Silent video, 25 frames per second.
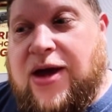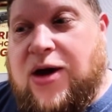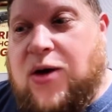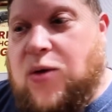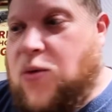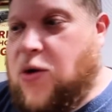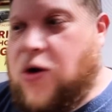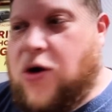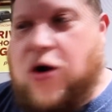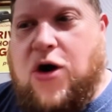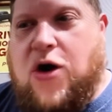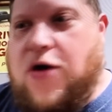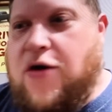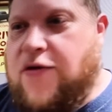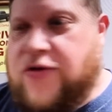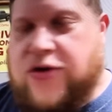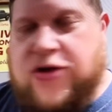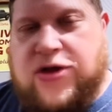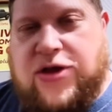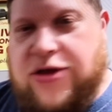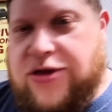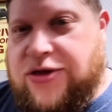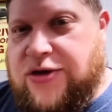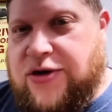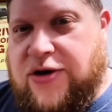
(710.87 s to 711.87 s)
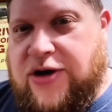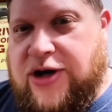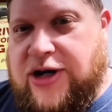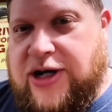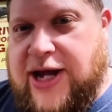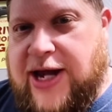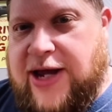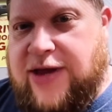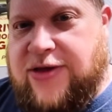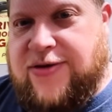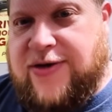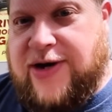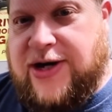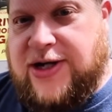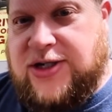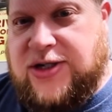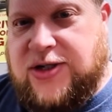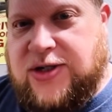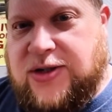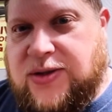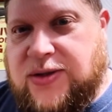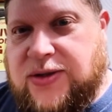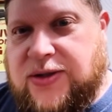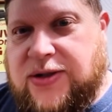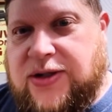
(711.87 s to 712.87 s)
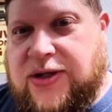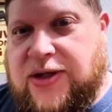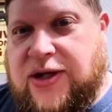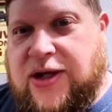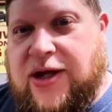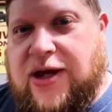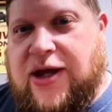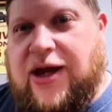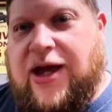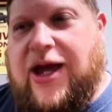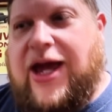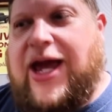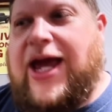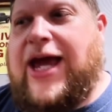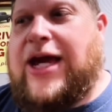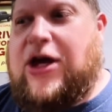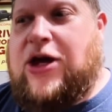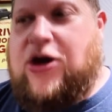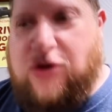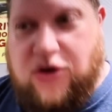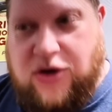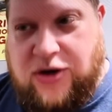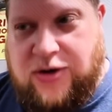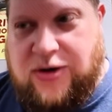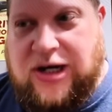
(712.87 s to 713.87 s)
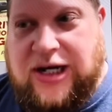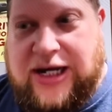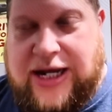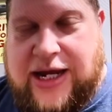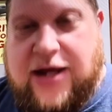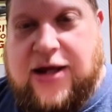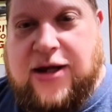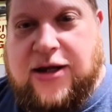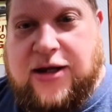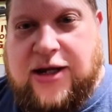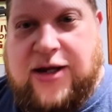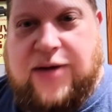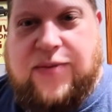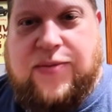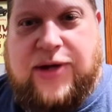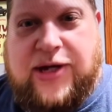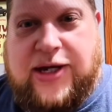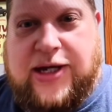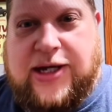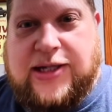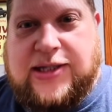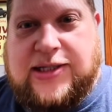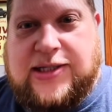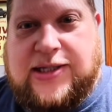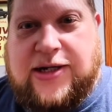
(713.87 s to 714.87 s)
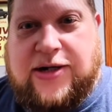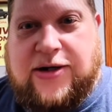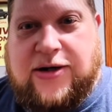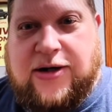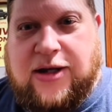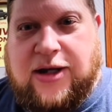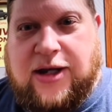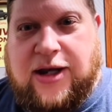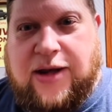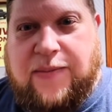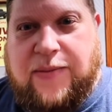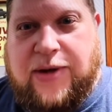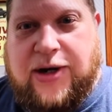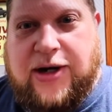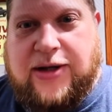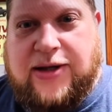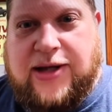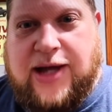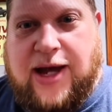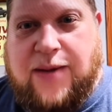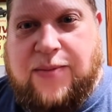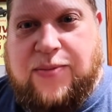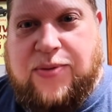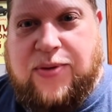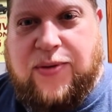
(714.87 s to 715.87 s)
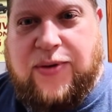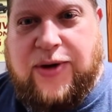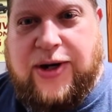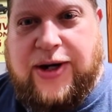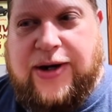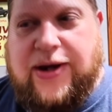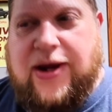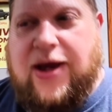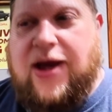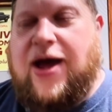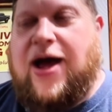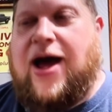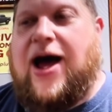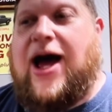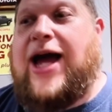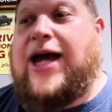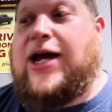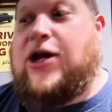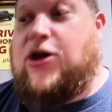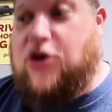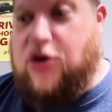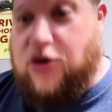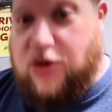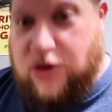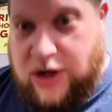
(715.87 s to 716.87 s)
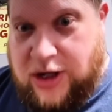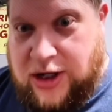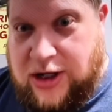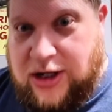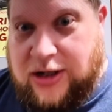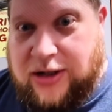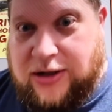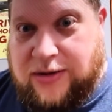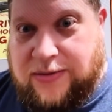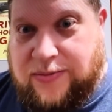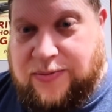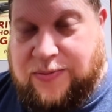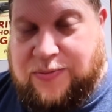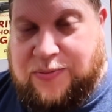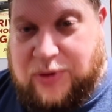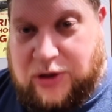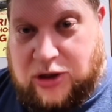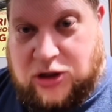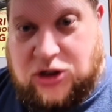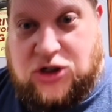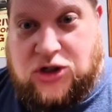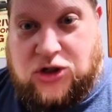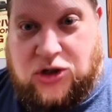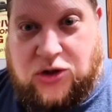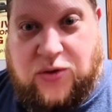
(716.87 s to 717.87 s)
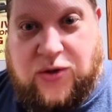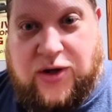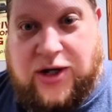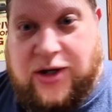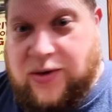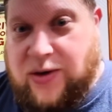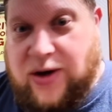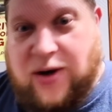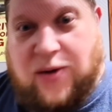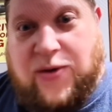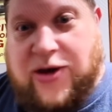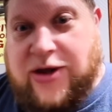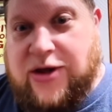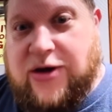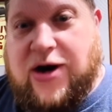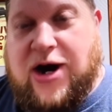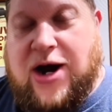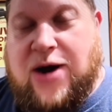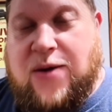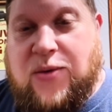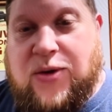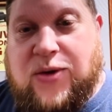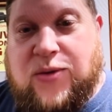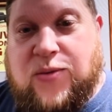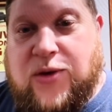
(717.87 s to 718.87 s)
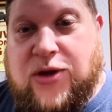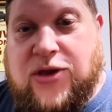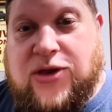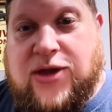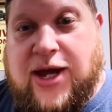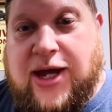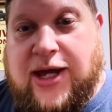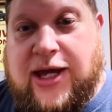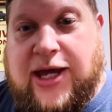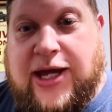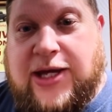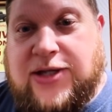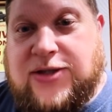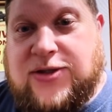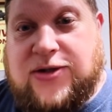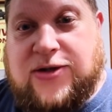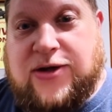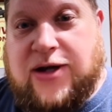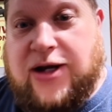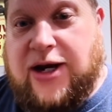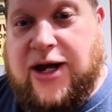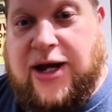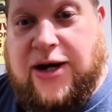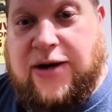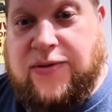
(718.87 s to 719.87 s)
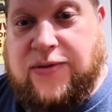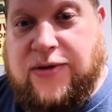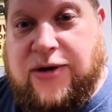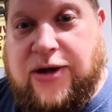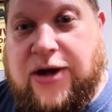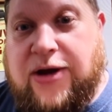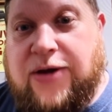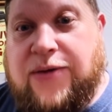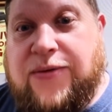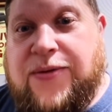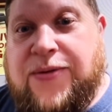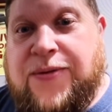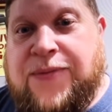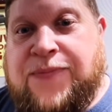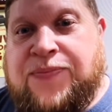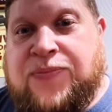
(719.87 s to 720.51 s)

We're over the 30 day threshold. It could legally be considered a lemon at that point. I could pursue it. Now, whether I would win that case or not, I don't know.